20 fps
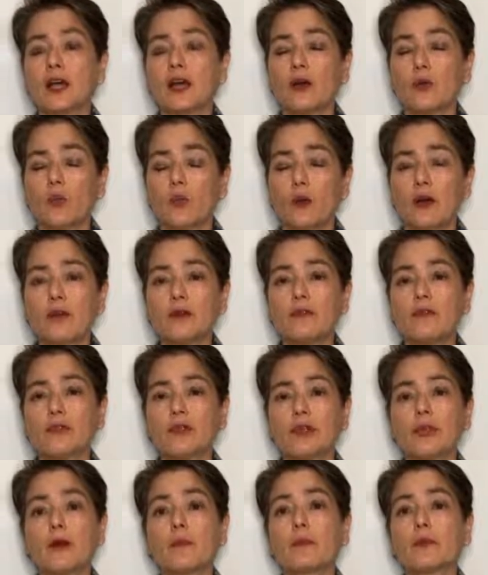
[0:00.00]
one of
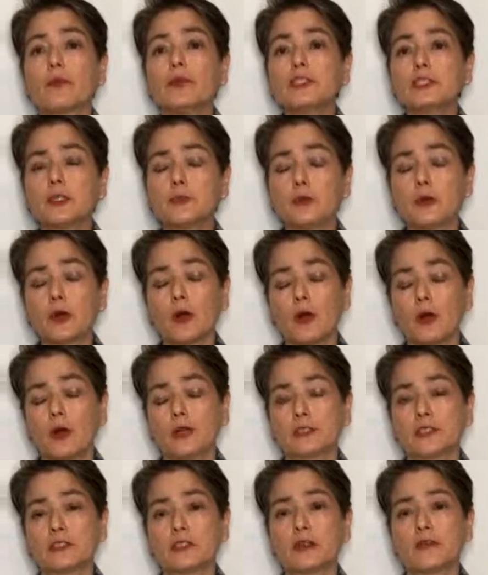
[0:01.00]
the principal
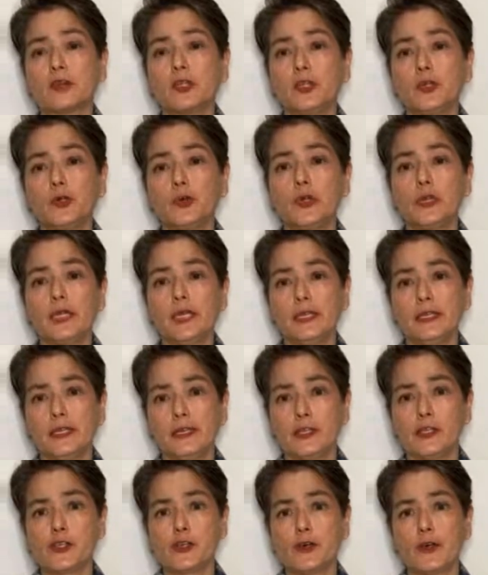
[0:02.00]
causes of acute kidney
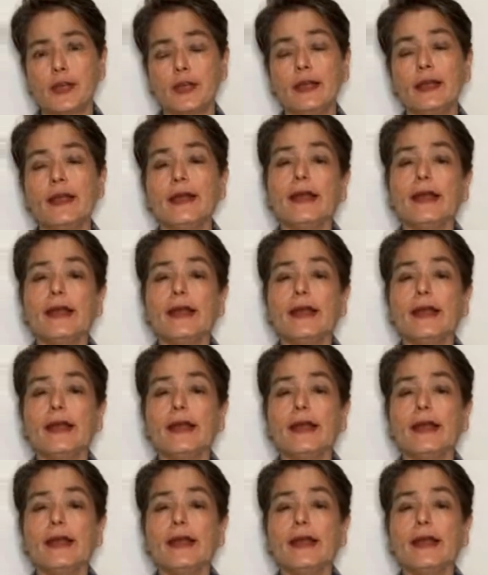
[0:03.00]
injury.